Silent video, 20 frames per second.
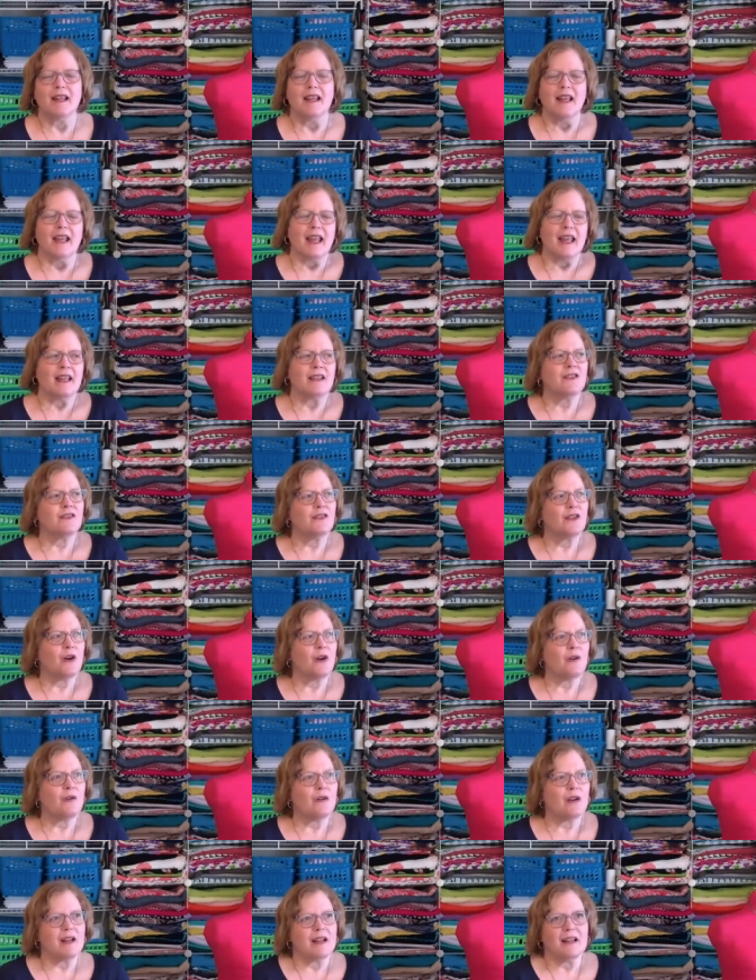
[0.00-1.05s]
And
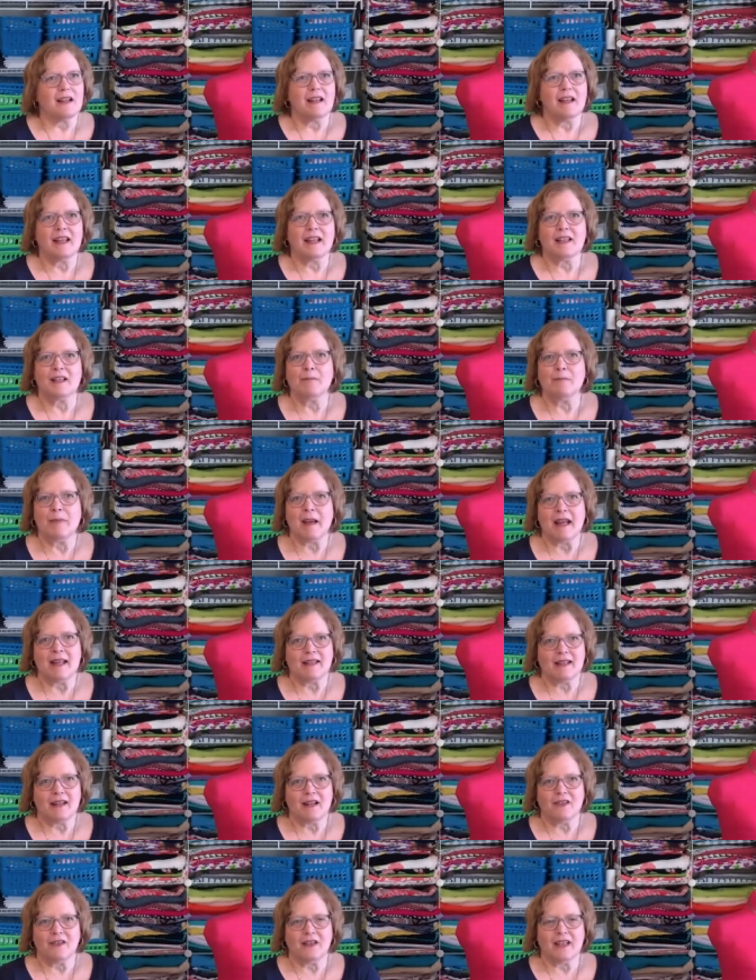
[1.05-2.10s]
so it's
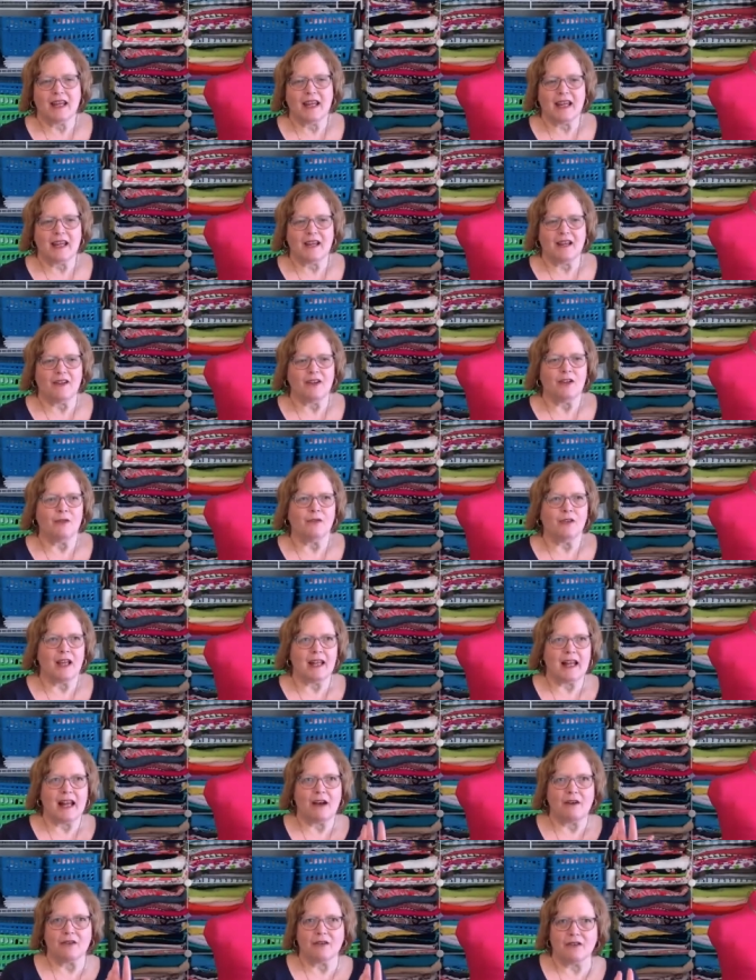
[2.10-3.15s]
basically you
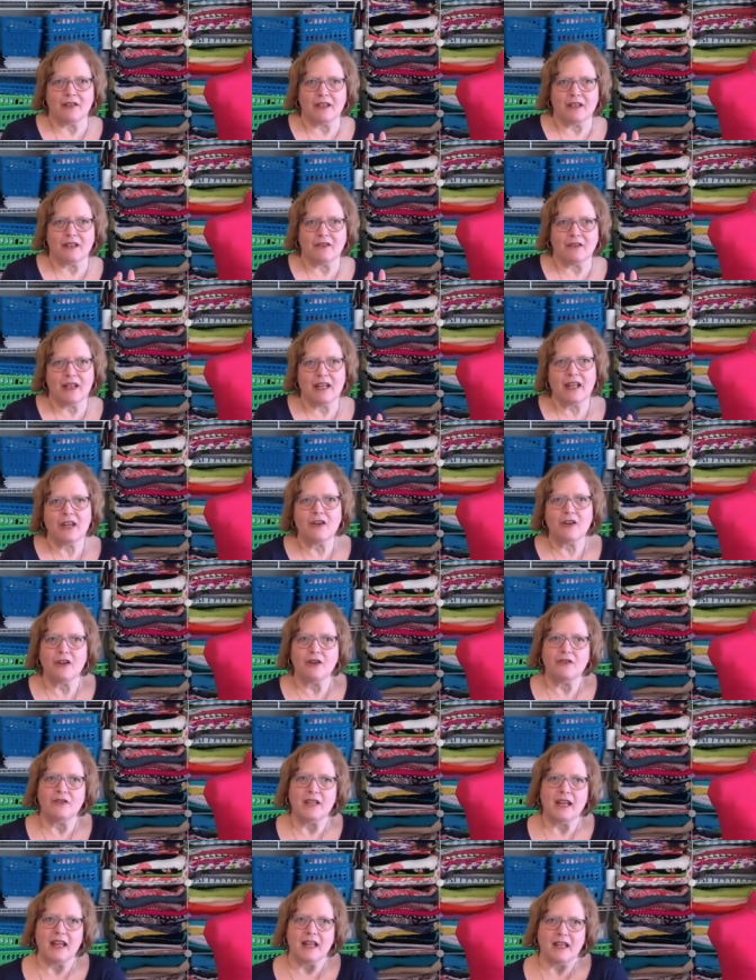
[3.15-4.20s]
let out a little here, you
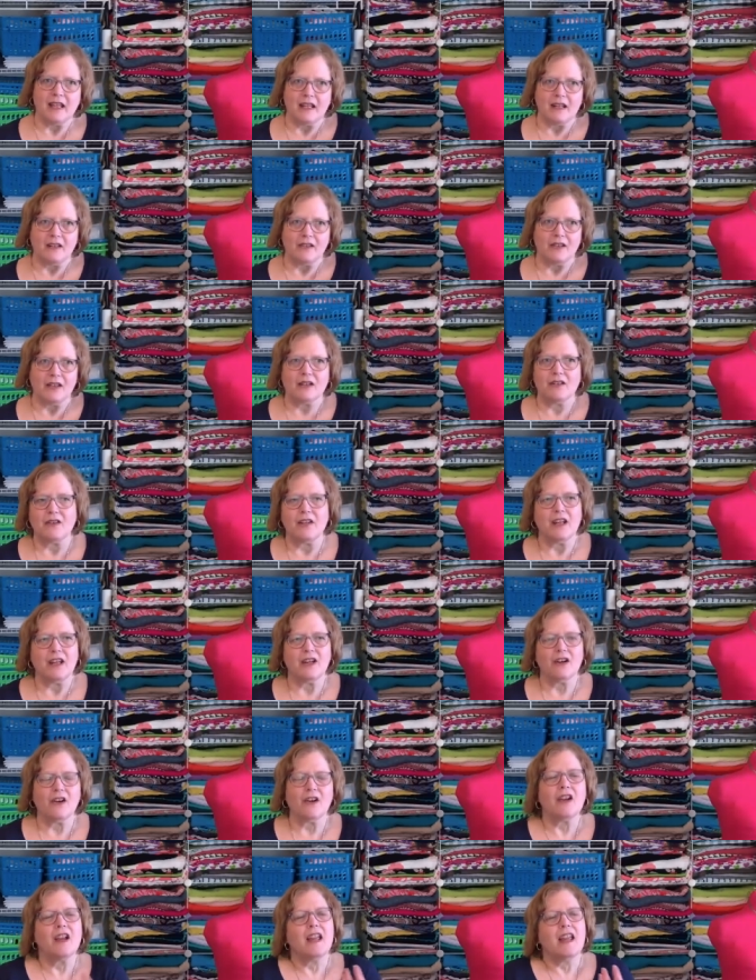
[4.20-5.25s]
take in a little
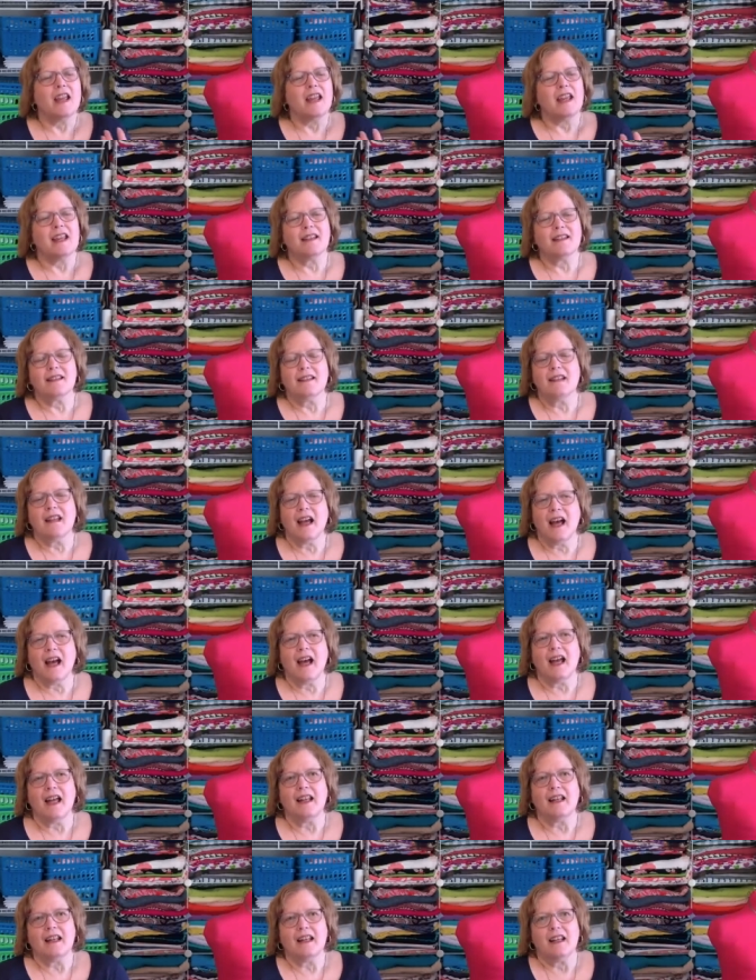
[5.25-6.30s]
here. It's
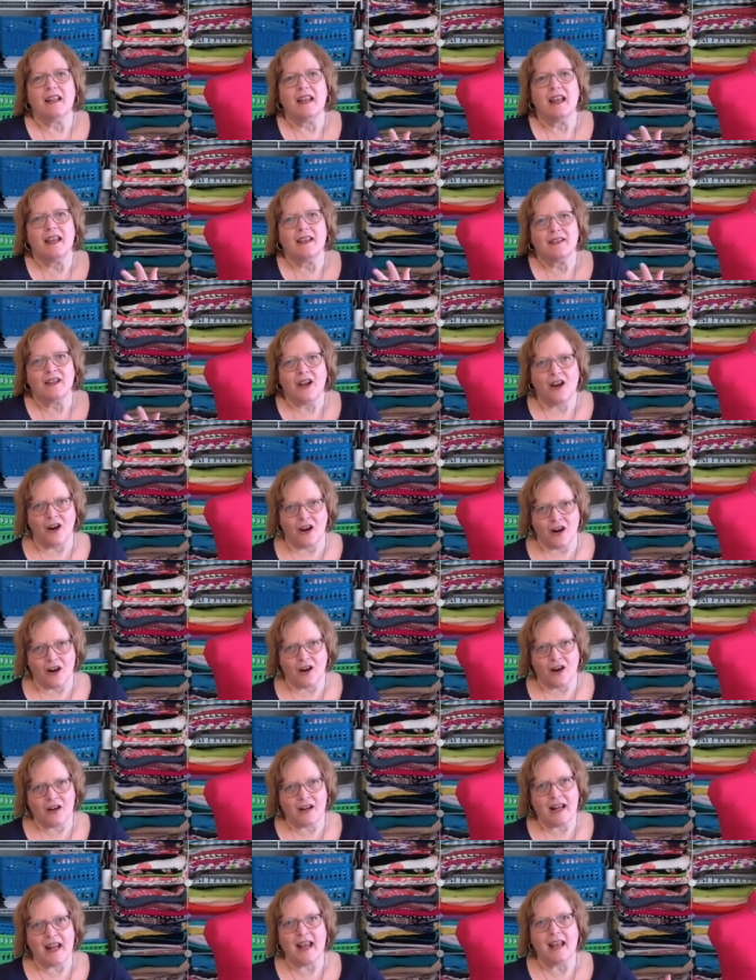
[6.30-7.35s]
not as
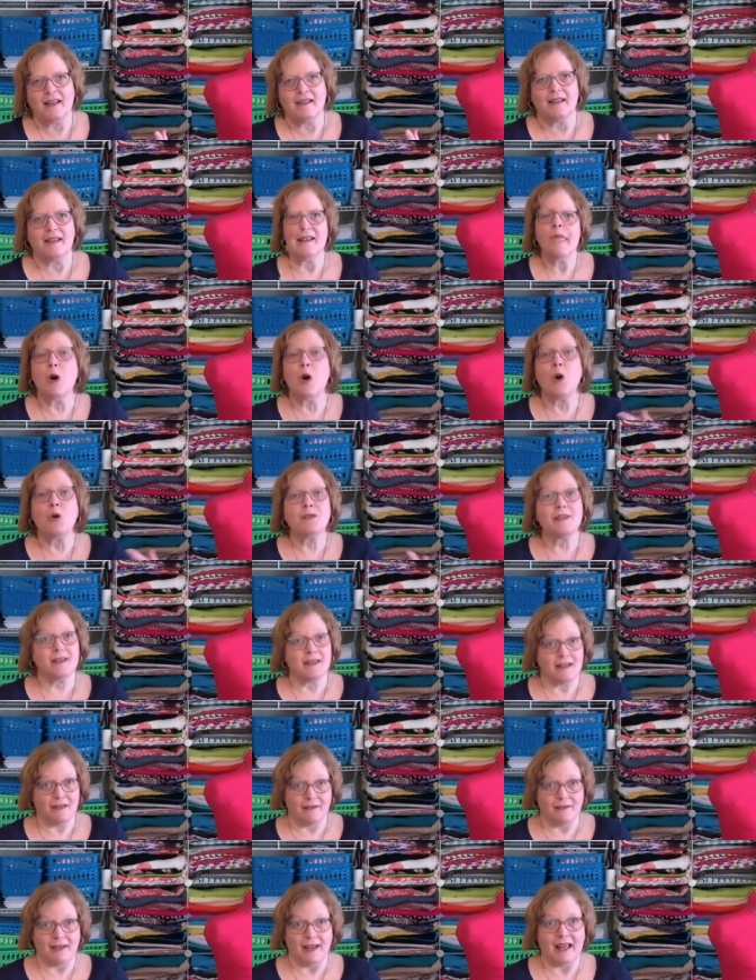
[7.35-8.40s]
hard as it seems. Most
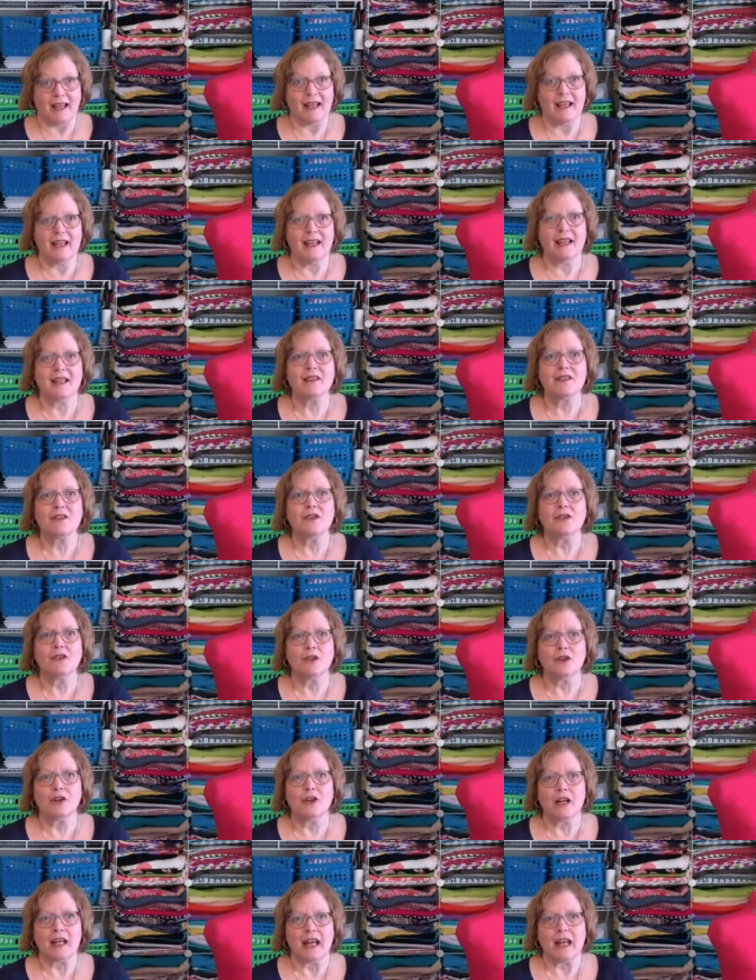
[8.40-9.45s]
of it is
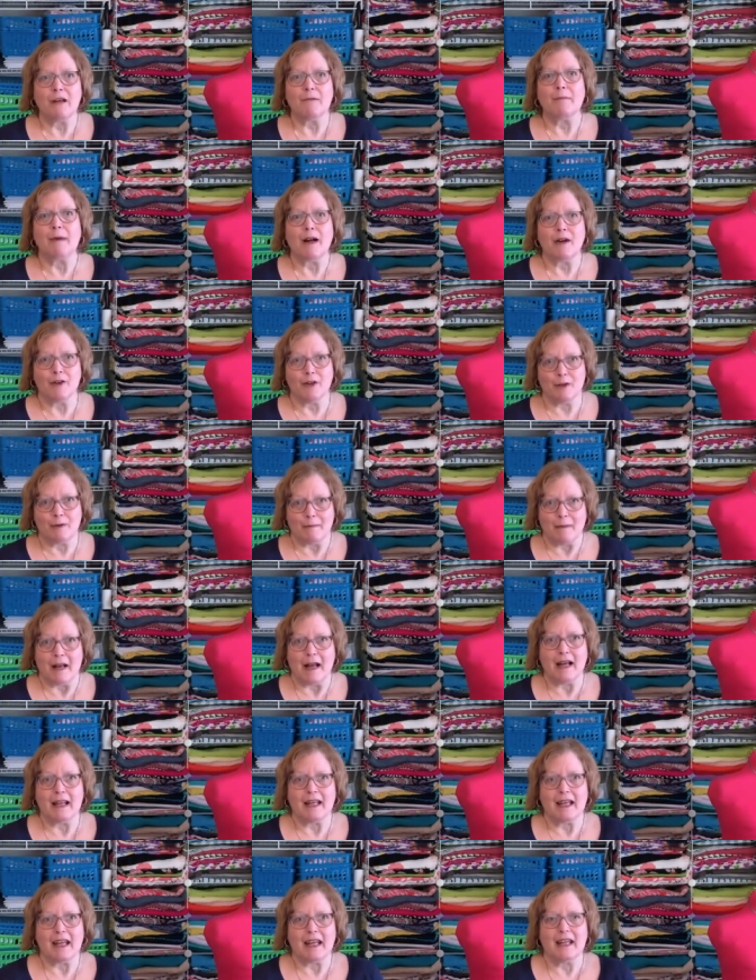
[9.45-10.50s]
learning about your
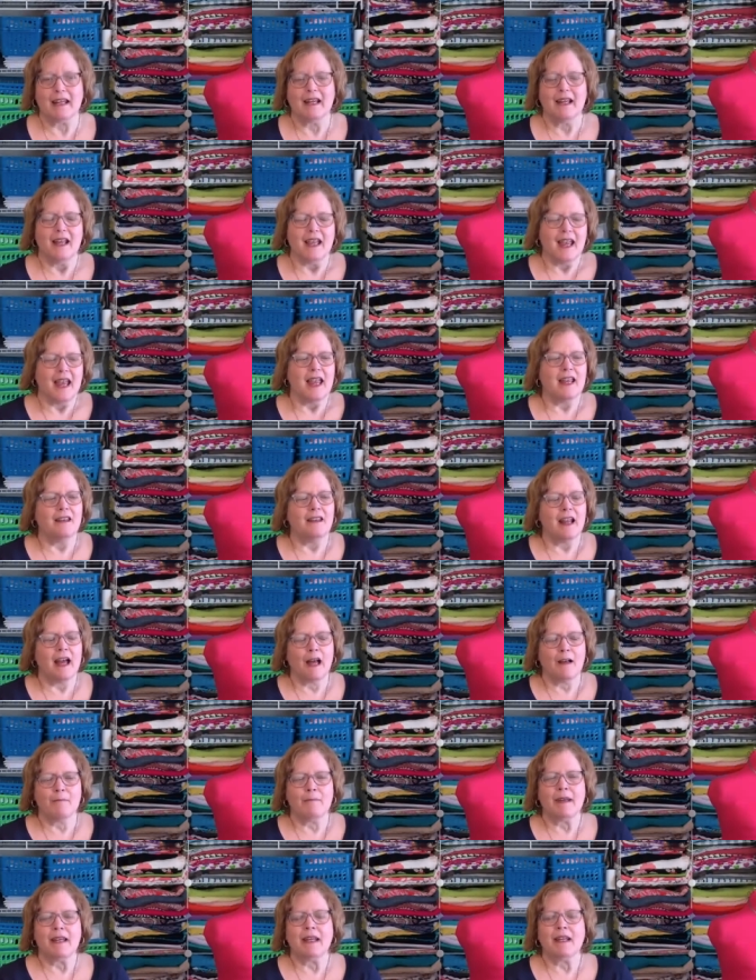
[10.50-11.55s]
body and
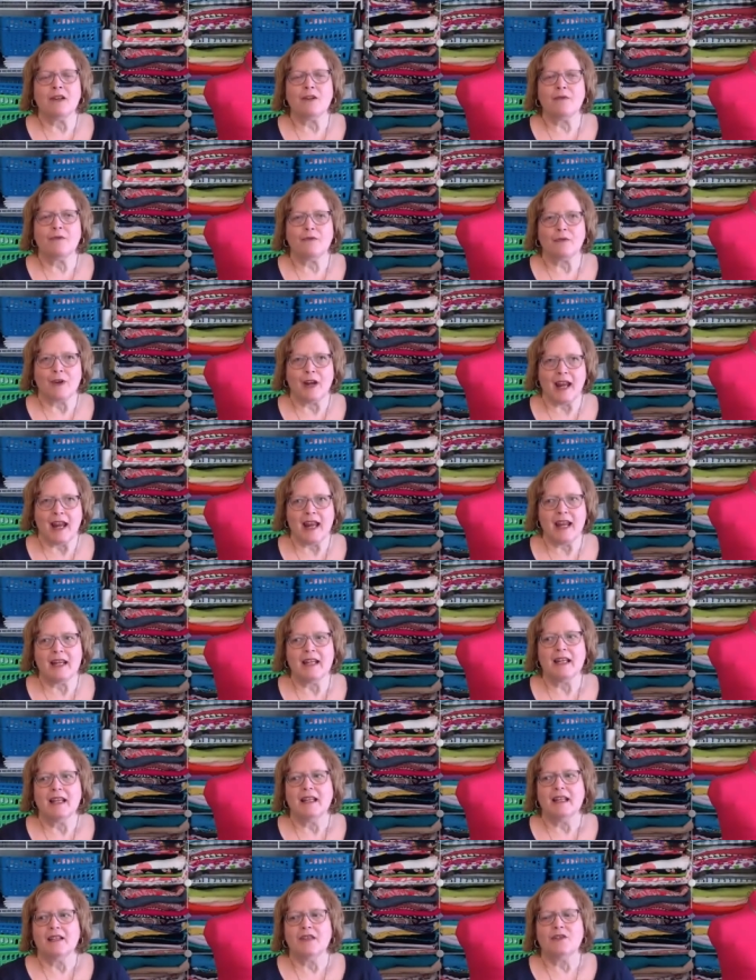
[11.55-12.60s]
not being afraid
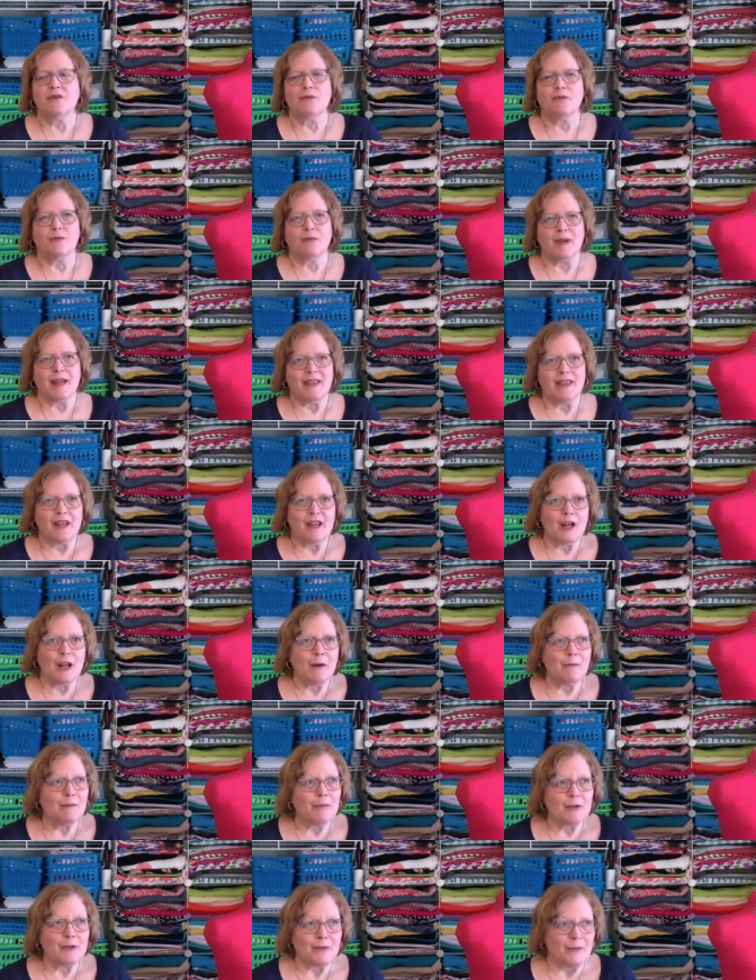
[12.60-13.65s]
to read the
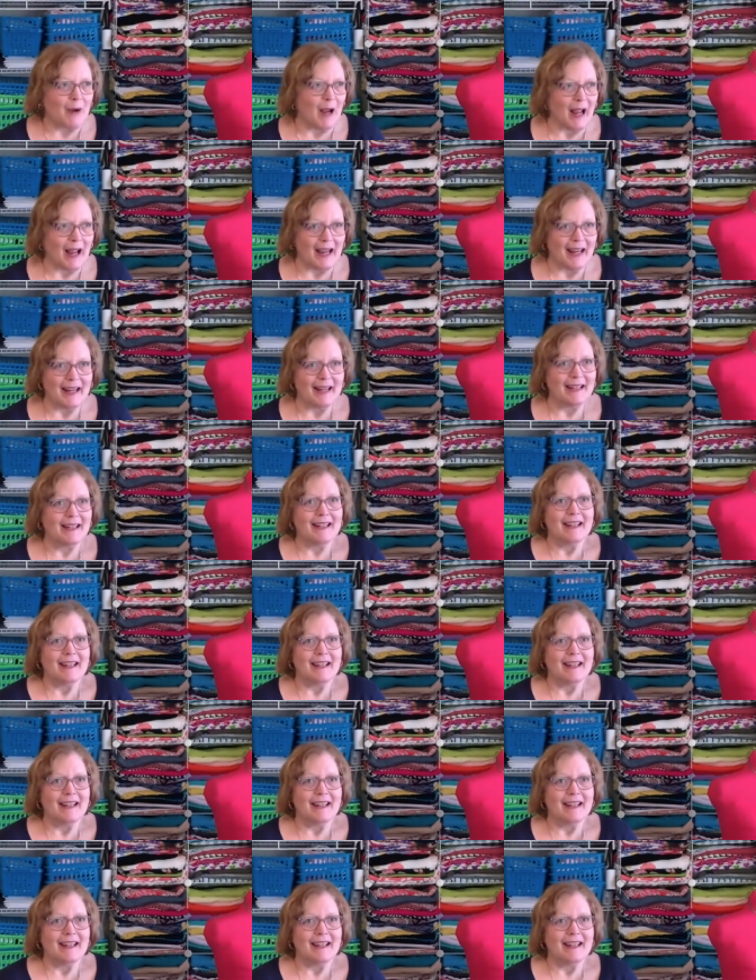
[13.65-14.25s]
numbers right